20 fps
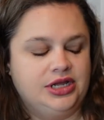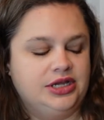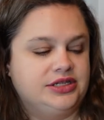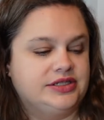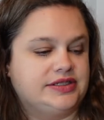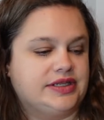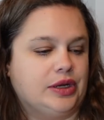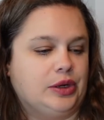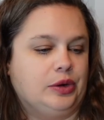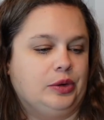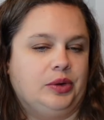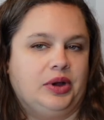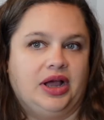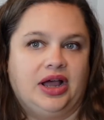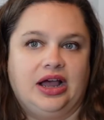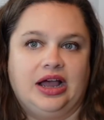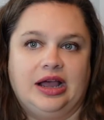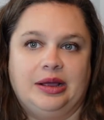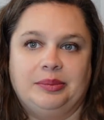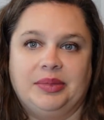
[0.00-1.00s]
So
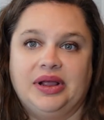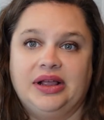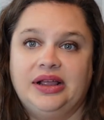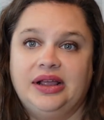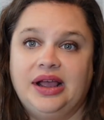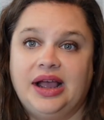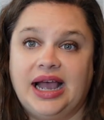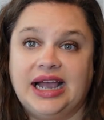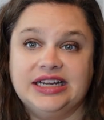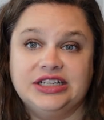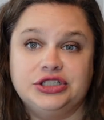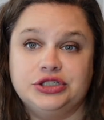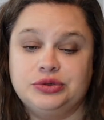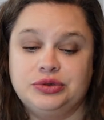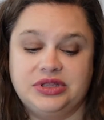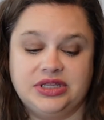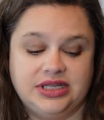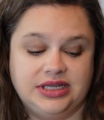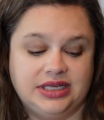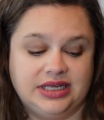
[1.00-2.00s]
um, I
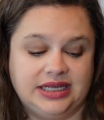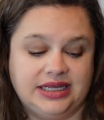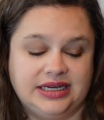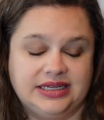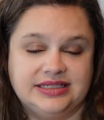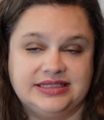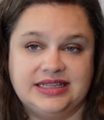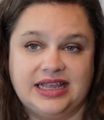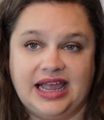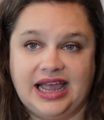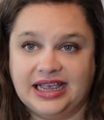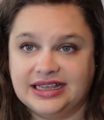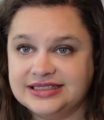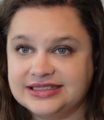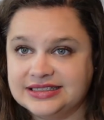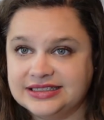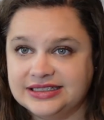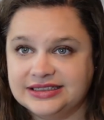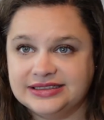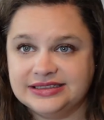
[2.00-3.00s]
do think it is
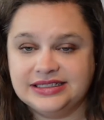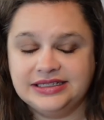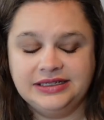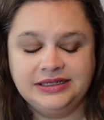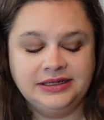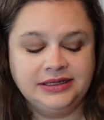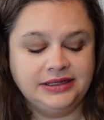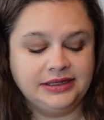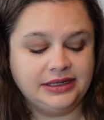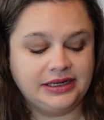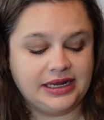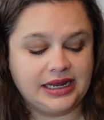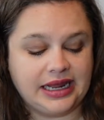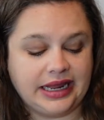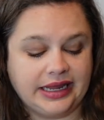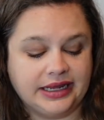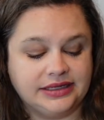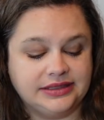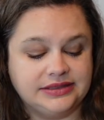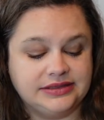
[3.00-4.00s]
excellent,
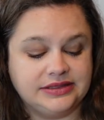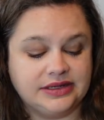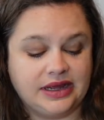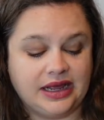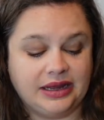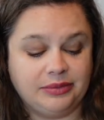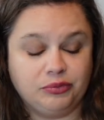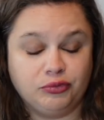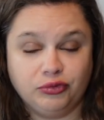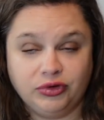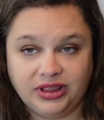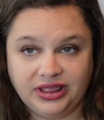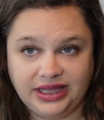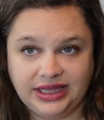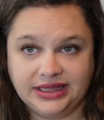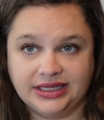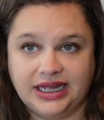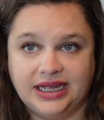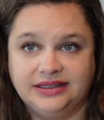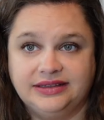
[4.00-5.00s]
and I'm
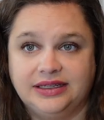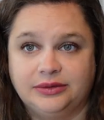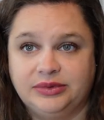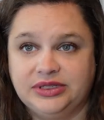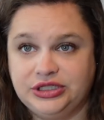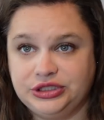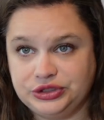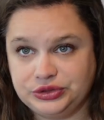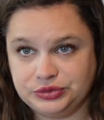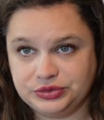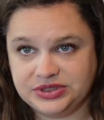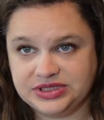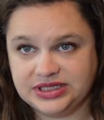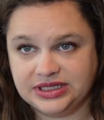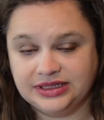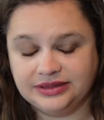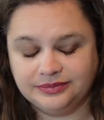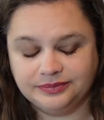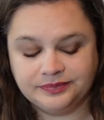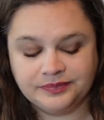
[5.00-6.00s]
really glad that we used
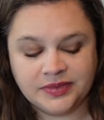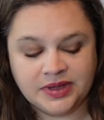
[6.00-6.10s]
it.